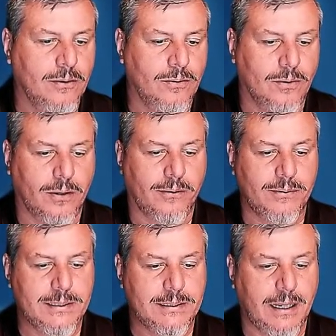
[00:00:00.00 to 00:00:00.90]
Or if
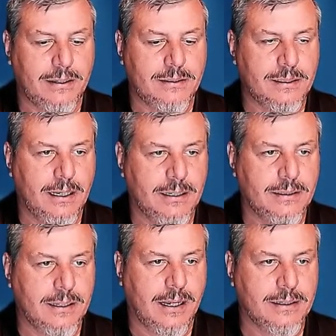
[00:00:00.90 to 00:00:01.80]
we say
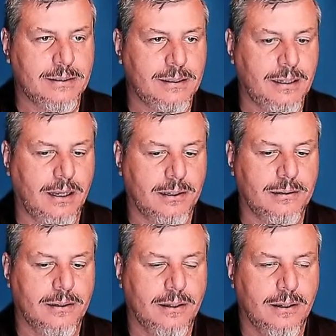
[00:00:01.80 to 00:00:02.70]
10.10